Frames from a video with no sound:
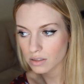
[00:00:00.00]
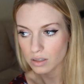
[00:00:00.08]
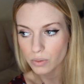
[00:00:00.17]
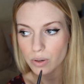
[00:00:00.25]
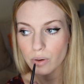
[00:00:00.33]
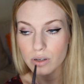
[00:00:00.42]

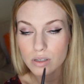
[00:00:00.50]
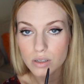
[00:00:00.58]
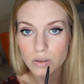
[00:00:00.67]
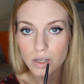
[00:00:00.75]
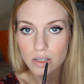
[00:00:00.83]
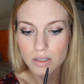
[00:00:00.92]
So what you want to
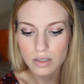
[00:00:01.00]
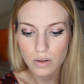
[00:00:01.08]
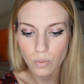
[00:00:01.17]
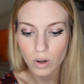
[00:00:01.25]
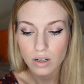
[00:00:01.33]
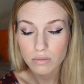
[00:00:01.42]
do is,
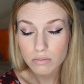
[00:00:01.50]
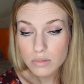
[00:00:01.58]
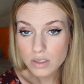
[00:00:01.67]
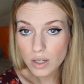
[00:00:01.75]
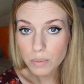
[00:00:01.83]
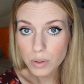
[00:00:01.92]
what
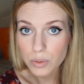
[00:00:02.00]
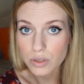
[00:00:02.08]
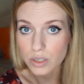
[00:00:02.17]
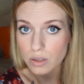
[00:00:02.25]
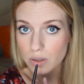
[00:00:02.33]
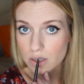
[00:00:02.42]
some
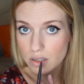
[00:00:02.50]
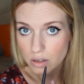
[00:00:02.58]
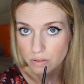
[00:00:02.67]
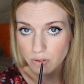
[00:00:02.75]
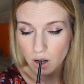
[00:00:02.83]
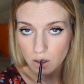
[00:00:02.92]
people do is
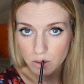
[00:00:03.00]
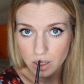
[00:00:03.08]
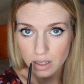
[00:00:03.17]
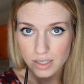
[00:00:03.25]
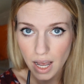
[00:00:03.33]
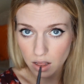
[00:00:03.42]
they follow the
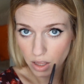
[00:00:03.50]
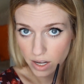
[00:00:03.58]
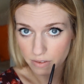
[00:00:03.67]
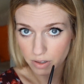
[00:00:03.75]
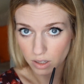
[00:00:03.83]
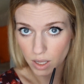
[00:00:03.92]
exact
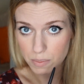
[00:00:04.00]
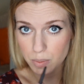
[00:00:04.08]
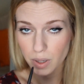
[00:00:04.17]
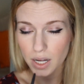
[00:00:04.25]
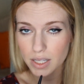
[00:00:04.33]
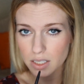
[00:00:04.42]
line of their lips,
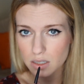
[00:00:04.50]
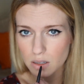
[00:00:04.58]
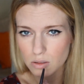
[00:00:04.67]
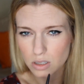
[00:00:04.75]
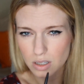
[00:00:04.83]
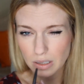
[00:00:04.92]
but I like to
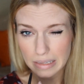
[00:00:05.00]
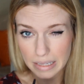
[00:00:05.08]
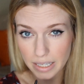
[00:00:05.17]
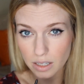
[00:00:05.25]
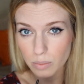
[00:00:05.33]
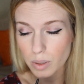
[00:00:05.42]
go just a
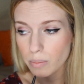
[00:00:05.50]
little